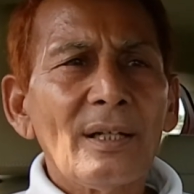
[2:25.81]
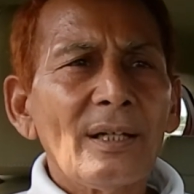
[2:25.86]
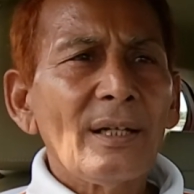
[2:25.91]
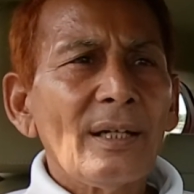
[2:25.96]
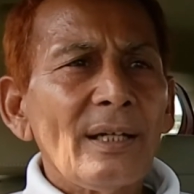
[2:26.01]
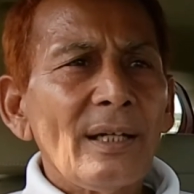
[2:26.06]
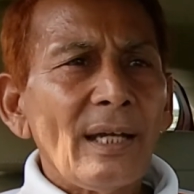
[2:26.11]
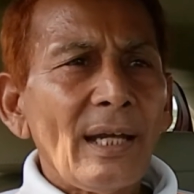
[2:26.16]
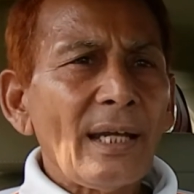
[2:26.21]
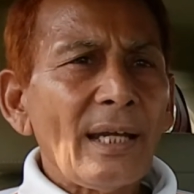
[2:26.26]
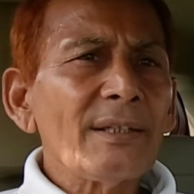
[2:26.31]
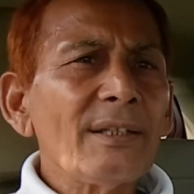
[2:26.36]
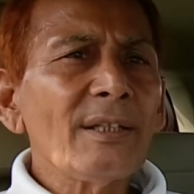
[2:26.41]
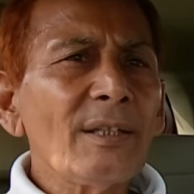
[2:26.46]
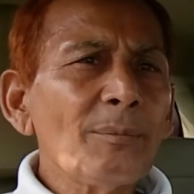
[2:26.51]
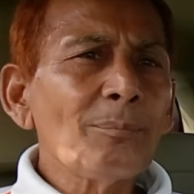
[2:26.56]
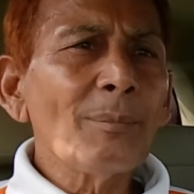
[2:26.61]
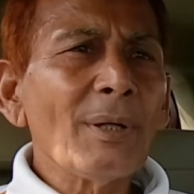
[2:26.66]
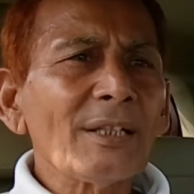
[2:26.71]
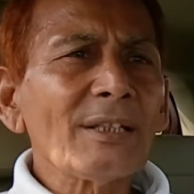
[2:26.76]
And he
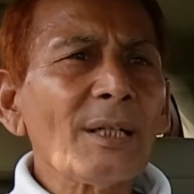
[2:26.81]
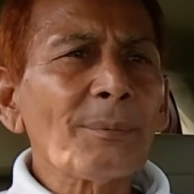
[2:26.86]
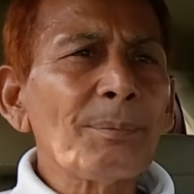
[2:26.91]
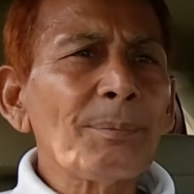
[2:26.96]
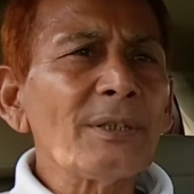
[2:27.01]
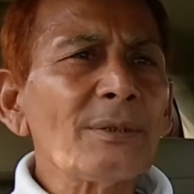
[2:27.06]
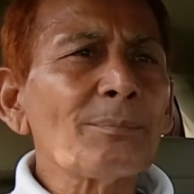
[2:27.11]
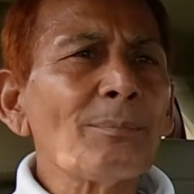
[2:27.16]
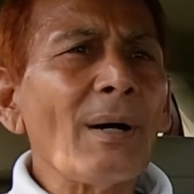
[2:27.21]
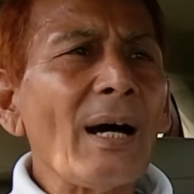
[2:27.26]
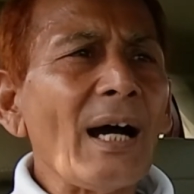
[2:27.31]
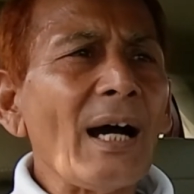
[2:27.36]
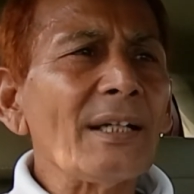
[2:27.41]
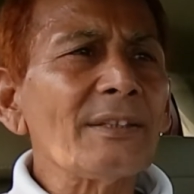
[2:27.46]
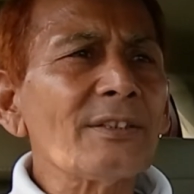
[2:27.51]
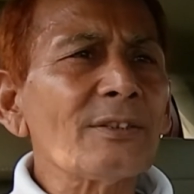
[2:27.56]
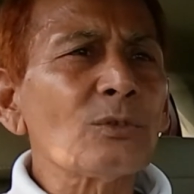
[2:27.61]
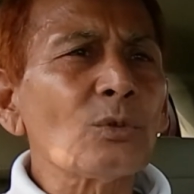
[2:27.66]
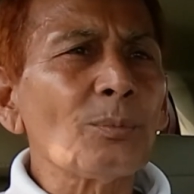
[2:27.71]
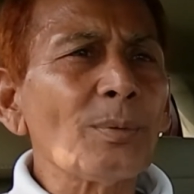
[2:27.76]
made up his mind to
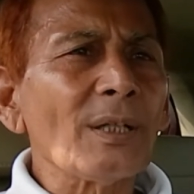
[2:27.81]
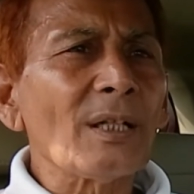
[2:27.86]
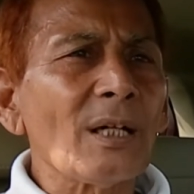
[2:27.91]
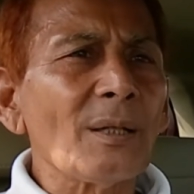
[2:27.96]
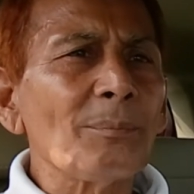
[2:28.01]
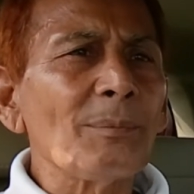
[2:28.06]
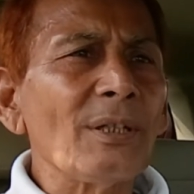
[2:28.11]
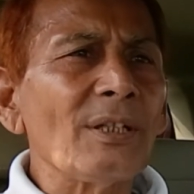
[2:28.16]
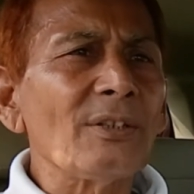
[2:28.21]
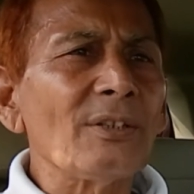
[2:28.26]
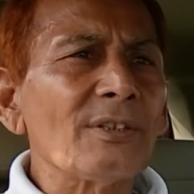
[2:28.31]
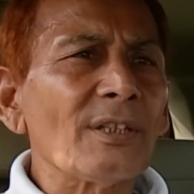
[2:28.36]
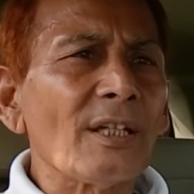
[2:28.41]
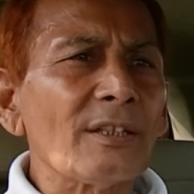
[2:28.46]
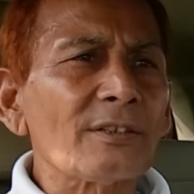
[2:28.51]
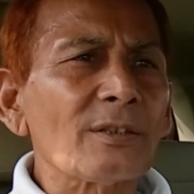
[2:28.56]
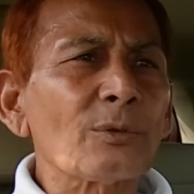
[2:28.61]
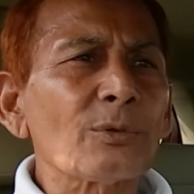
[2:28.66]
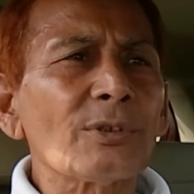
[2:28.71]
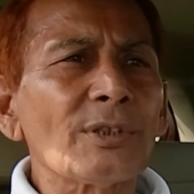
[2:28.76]
become his
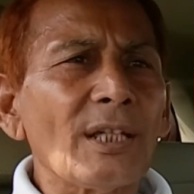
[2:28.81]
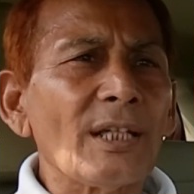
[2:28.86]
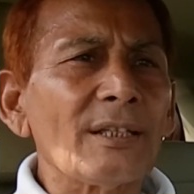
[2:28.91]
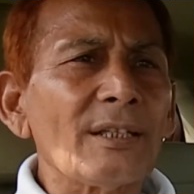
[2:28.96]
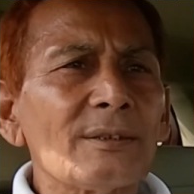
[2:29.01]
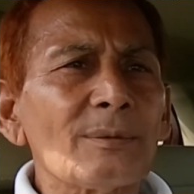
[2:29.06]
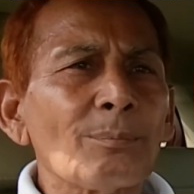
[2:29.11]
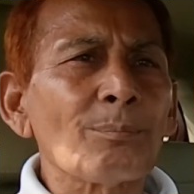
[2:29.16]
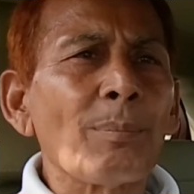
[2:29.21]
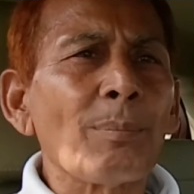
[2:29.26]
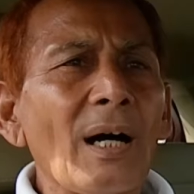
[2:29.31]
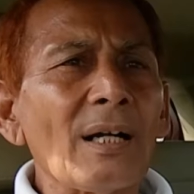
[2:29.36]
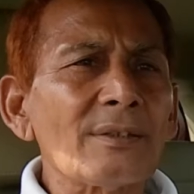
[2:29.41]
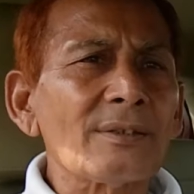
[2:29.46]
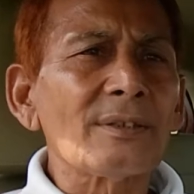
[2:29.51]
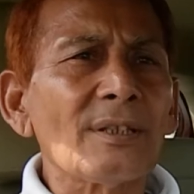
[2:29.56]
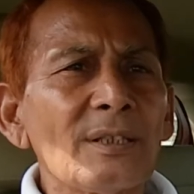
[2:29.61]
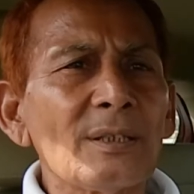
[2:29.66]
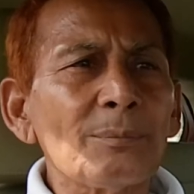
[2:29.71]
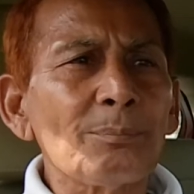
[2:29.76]
associate partner
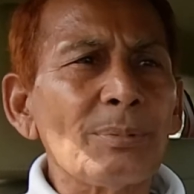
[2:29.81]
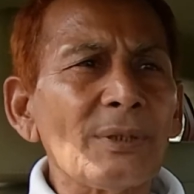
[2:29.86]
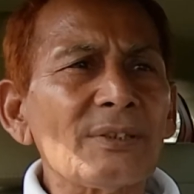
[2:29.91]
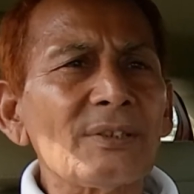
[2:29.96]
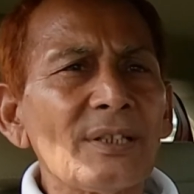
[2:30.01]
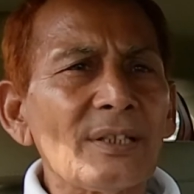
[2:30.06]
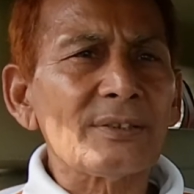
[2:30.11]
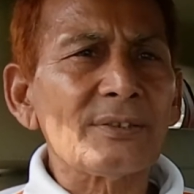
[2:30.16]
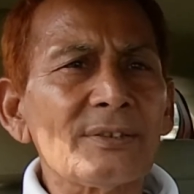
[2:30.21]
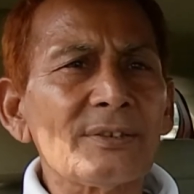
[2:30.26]
in business.